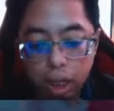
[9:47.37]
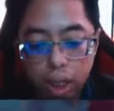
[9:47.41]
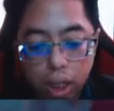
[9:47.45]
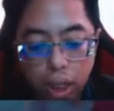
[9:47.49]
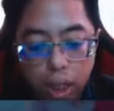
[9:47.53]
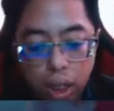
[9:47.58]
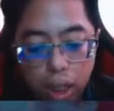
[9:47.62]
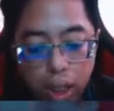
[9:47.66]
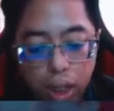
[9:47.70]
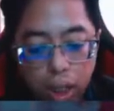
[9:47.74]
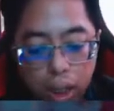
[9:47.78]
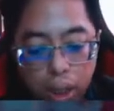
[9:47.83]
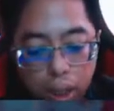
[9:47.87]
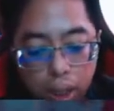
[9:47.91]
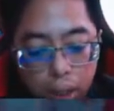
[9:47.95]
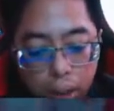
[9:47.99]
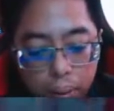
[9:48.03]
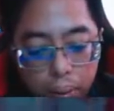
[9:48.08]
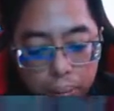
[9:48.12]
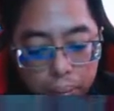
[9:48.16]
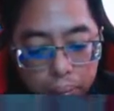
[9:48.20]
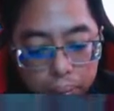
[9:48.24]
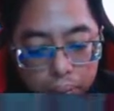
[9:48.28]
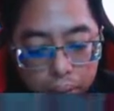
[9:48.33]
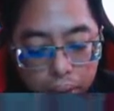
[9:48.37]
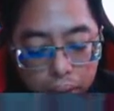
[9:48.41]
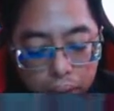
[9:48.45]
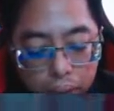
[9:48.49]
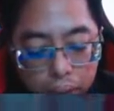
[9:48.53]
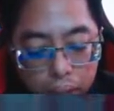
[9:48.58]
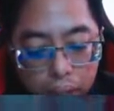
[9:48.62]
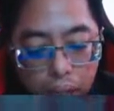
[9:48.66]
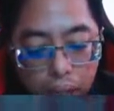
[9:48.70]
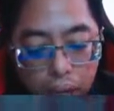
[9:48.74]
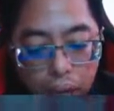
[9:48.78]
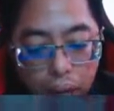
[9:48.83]

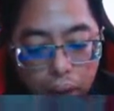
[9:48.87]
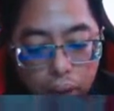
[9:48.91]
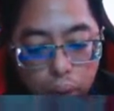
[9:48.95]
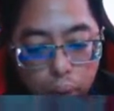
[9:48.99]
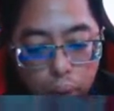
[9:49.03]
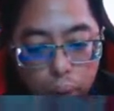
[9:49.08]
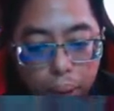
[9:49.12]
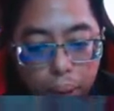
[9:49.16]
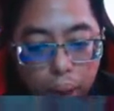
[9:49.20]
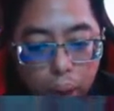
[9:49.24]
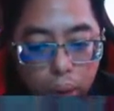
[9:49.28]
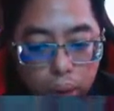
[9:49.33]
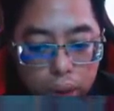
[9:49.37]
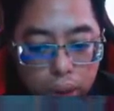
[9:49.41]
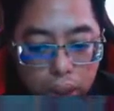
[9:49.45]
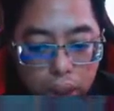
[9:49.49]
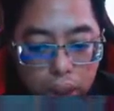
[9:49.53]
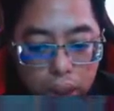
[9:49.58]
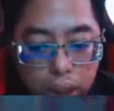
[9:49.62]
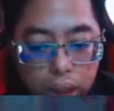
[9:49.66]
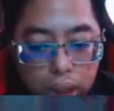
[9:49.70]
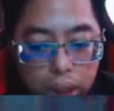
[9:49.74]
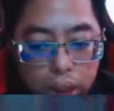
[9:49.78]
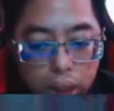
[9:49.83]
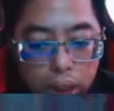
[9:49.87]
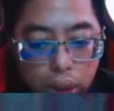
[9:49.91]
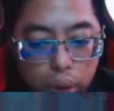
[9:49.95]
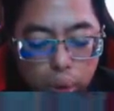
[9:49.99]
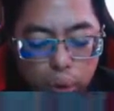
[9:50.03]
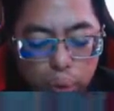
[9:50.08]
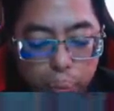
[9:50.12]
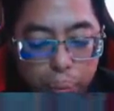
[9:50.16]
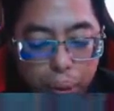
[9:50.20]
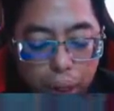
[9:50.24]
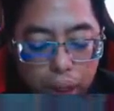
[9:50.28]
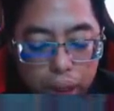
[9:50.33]
they have to do meiosis
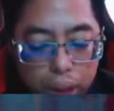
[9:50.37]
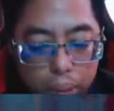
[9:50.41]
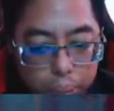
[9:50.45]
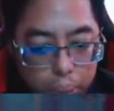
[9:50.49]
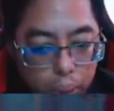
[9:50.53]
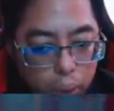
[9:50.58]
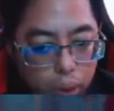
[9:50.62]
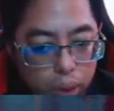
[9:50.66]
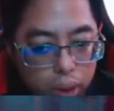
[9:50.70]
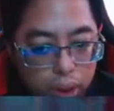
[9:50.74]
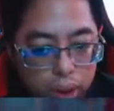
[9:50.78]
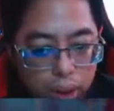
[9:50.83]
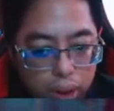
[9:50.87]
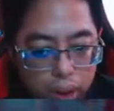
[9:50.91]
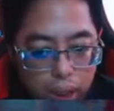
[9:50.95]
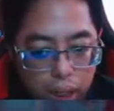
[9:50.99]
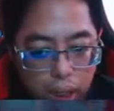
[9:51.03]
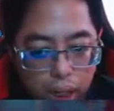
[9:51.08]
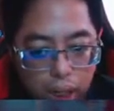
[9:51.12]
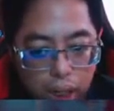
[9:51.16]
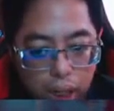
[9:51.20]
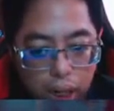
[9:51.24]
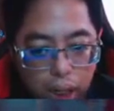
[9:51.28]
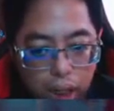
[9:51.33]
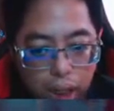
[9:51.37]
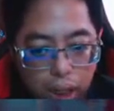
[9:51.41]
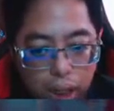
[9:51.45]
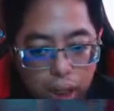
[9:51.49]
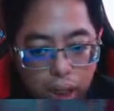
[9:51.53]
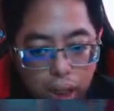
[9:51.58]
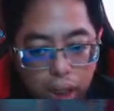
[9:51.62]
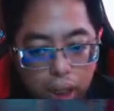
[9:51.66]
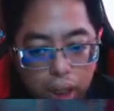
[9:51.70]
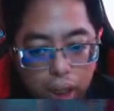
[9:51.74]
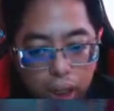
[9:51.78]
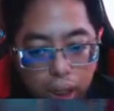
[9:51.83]
to make spores.
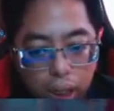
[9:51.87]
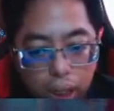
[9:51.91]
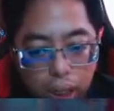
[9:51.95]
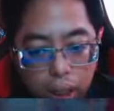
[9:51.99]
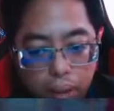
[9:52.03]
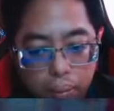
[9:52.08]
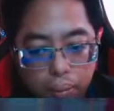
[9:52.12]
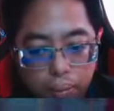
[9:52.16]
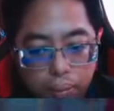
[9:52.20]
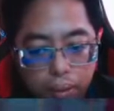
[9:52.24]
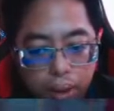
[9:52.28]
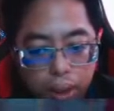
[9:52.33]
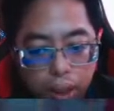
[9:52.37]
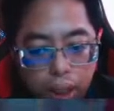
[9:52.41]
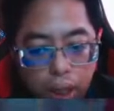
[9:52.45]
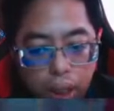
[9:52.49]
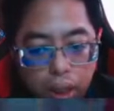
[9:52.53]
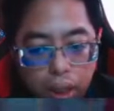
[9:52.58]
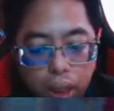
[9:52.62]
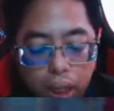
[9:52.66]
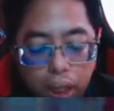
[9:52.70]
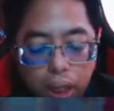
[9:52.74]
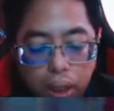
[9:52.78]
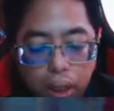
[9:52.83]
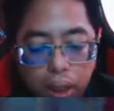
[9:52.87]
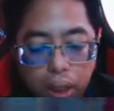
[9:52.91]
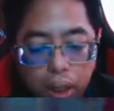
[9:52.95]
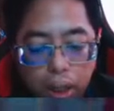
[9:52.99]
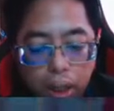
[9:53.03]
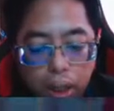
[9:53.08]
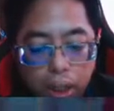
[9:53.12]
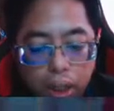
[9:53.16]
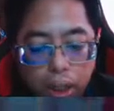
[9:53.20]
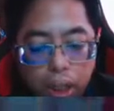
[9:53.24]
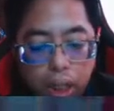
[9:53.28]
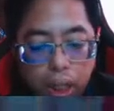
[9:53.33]
Okay, and then
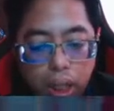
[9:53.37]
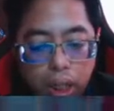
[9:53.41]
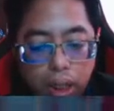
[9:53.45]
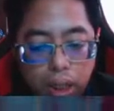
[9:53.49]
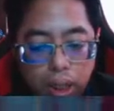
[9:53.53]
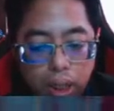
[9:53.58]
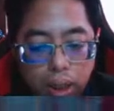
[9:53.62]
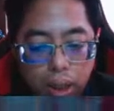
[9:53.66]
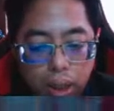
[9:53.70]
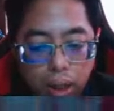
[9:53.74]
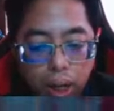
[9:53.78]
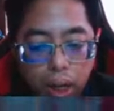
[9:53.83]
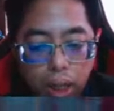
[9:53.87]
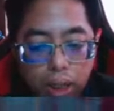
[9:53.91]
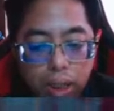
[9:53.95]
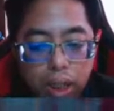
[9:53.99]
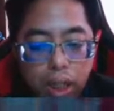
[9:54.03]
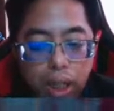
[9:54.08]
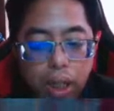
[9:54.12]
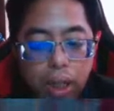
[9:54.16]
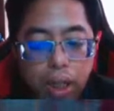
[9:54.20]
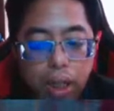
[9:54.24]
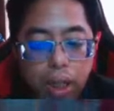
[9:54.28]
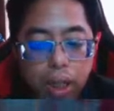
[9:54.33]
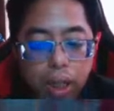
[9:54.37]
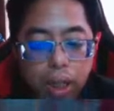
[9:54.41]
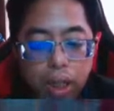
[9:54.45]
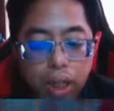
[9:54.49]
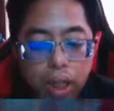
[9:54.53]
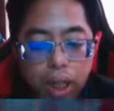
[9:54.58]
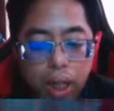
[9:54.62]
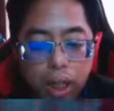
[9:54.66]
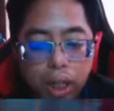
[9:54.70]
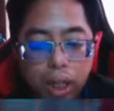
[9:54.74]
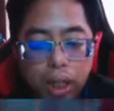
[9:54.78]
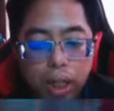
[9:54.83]
this actually
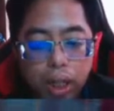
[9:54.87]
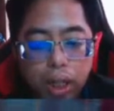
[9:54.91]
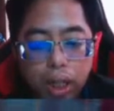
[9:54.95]
can